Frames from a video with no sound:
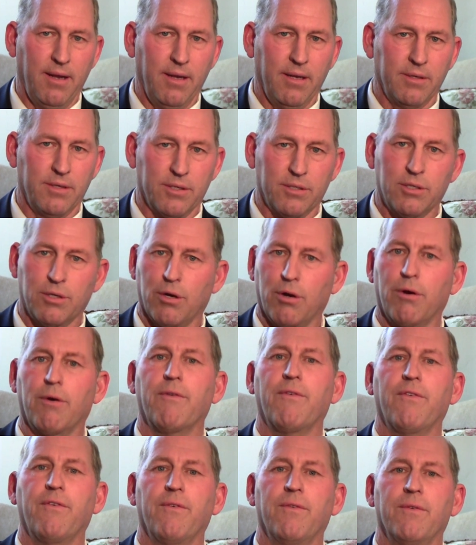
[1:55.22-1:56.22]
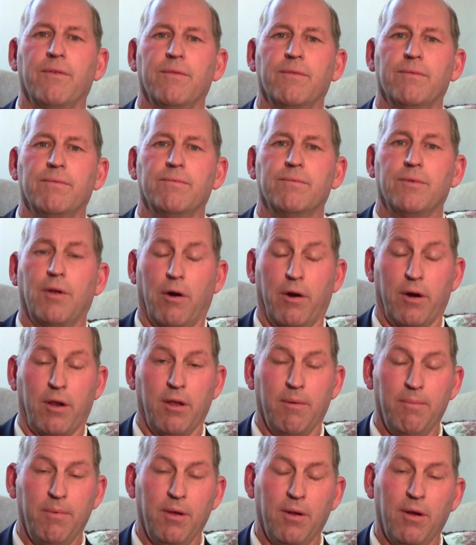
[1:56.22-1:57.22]
to serve our
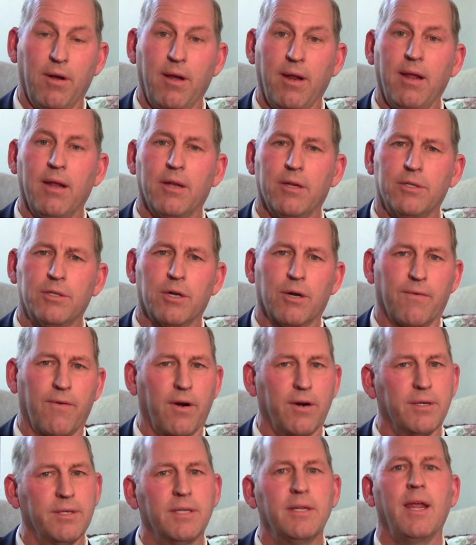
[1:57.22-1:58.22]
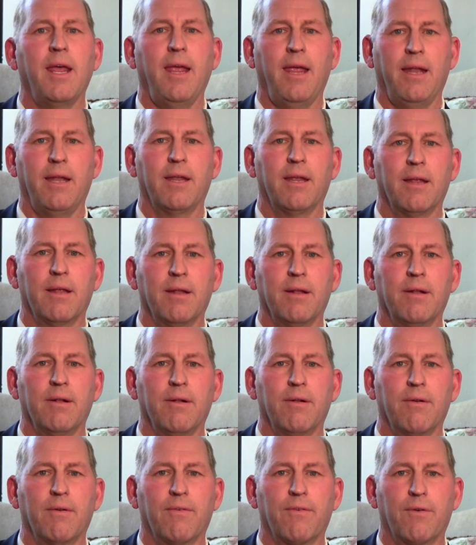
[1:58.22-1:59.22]
community and to serve our state
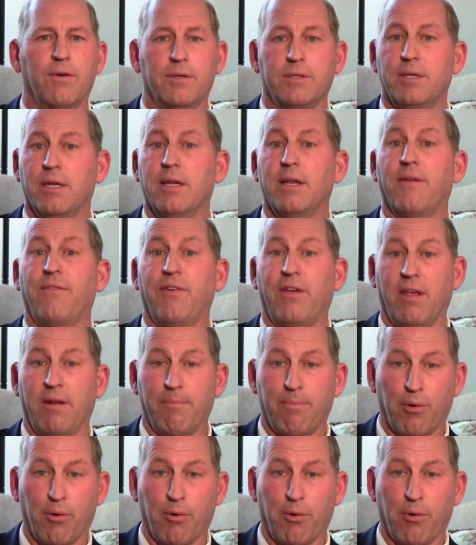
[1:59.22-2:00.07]
for a significant